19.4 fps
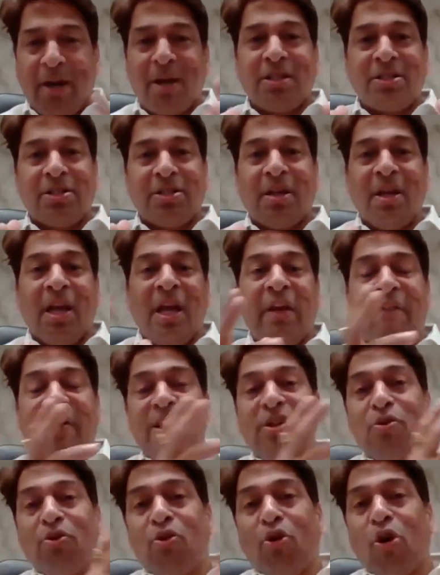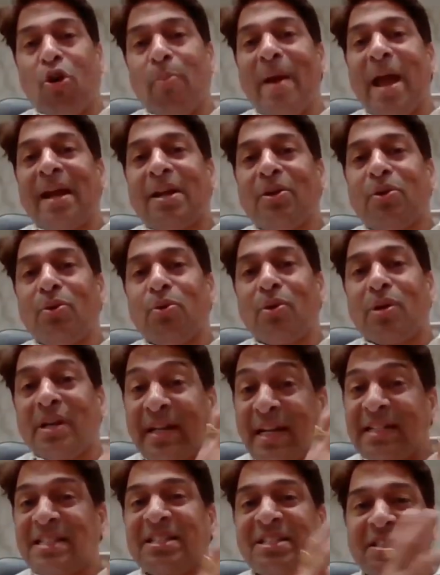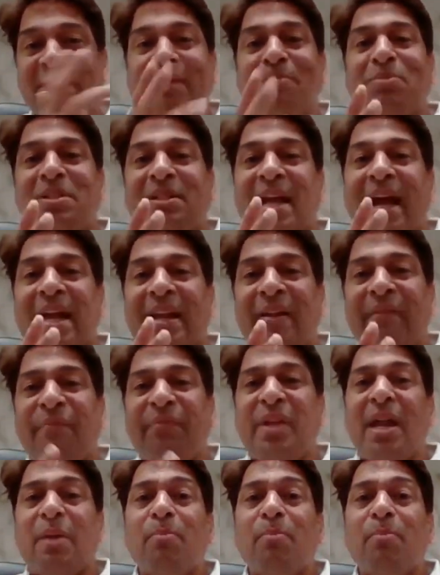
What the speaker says: because when you go back to custom tariff,